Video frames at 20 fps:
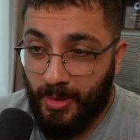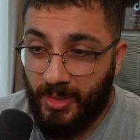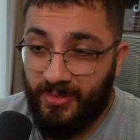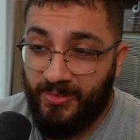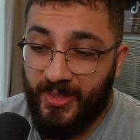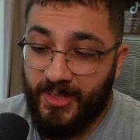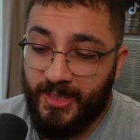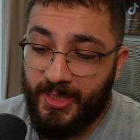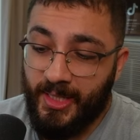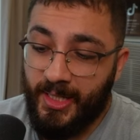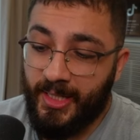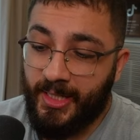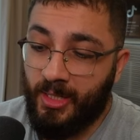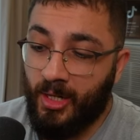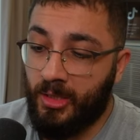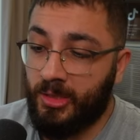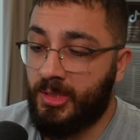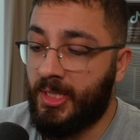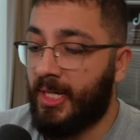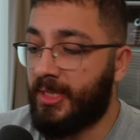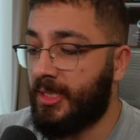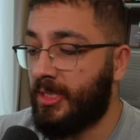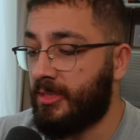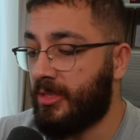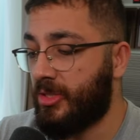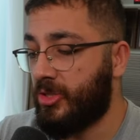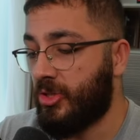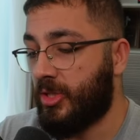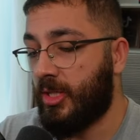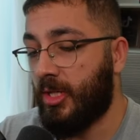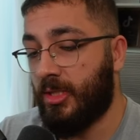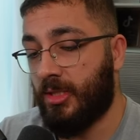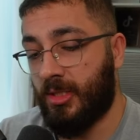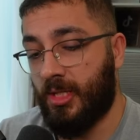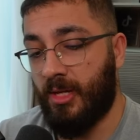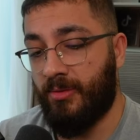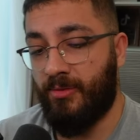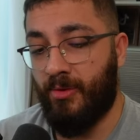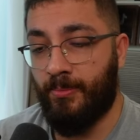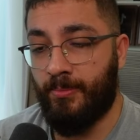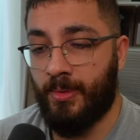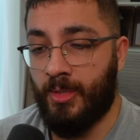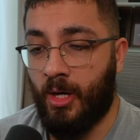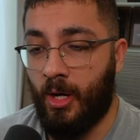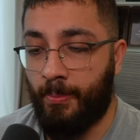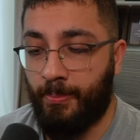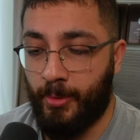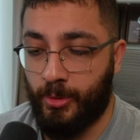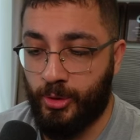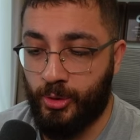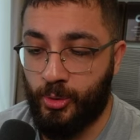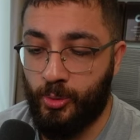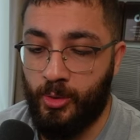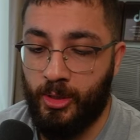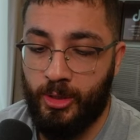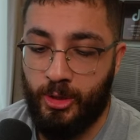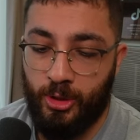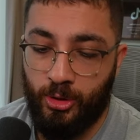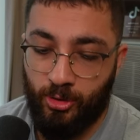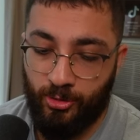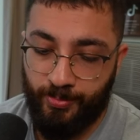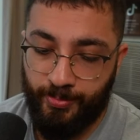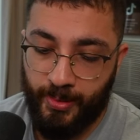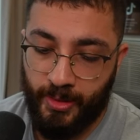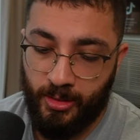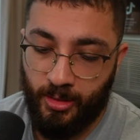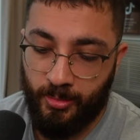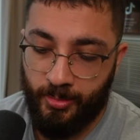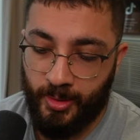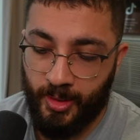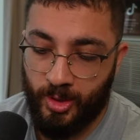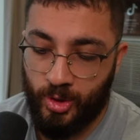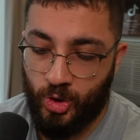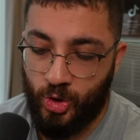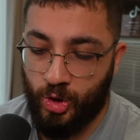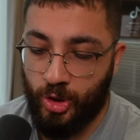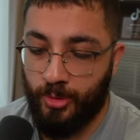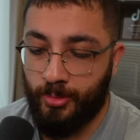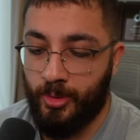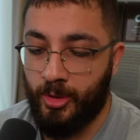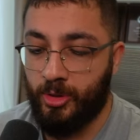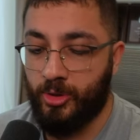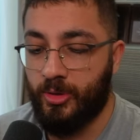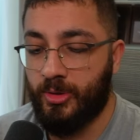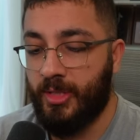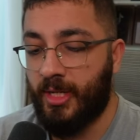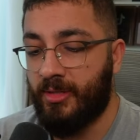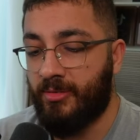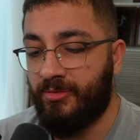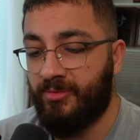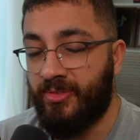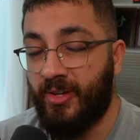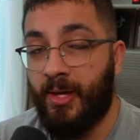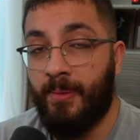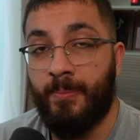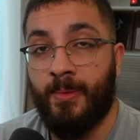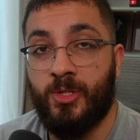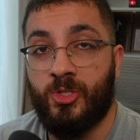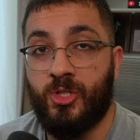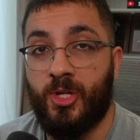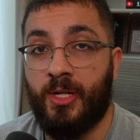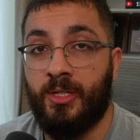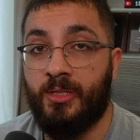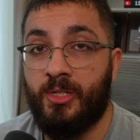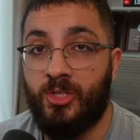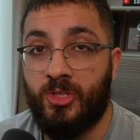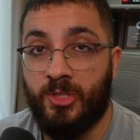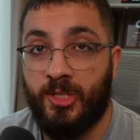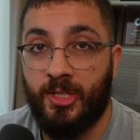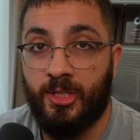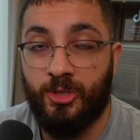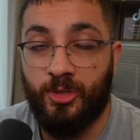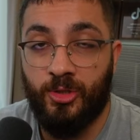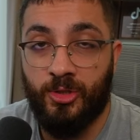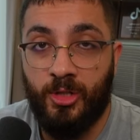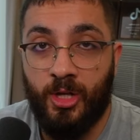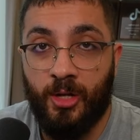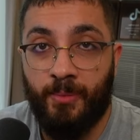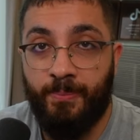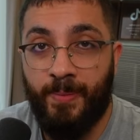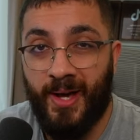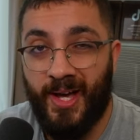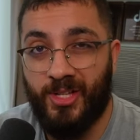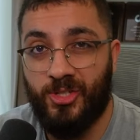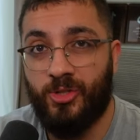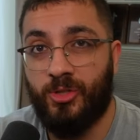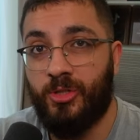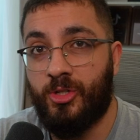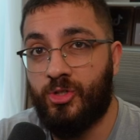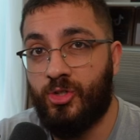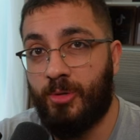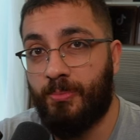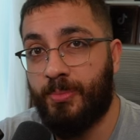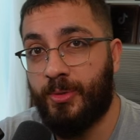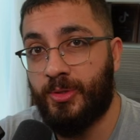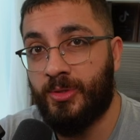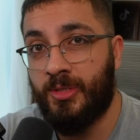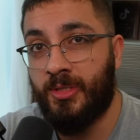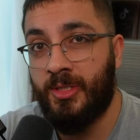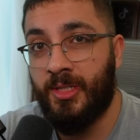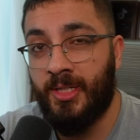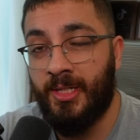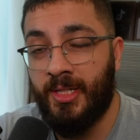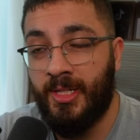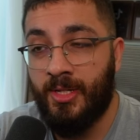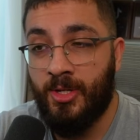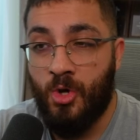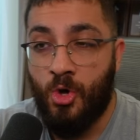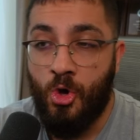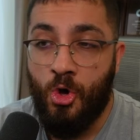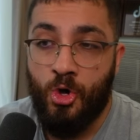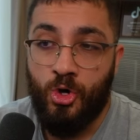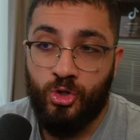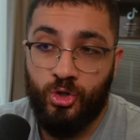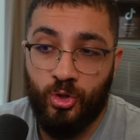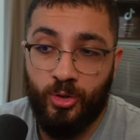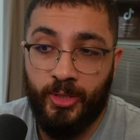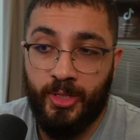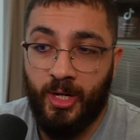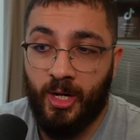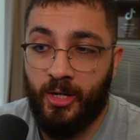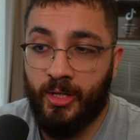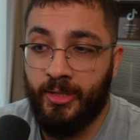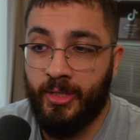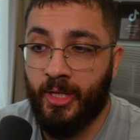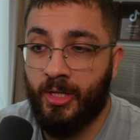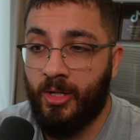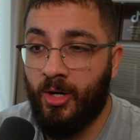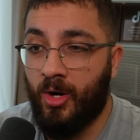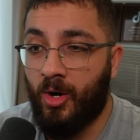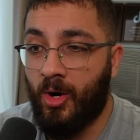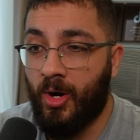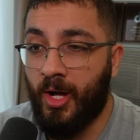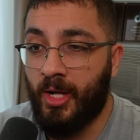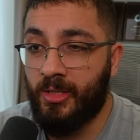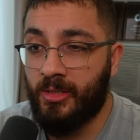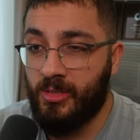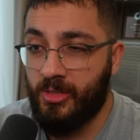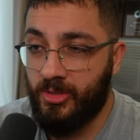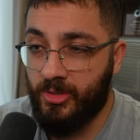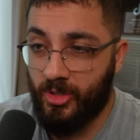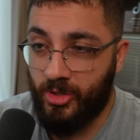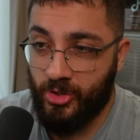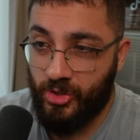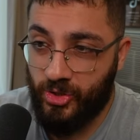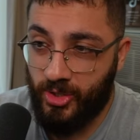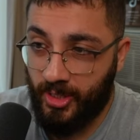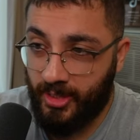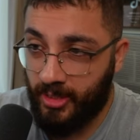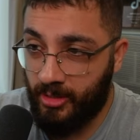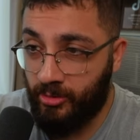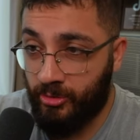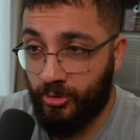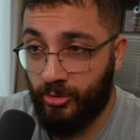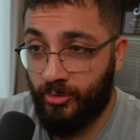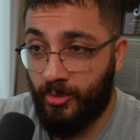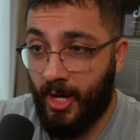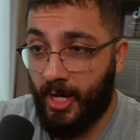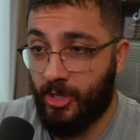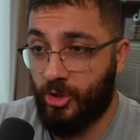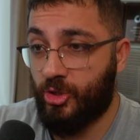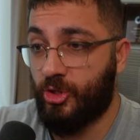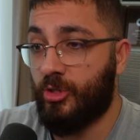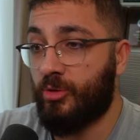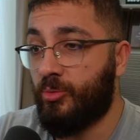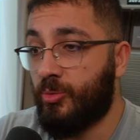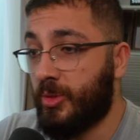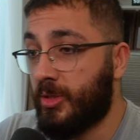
Vitaly contacted this kid, gave him the opportunity of becoming a streamer to get famous, and this kid could not pass on this opportunity. So he got in the car, and this is their second interaction with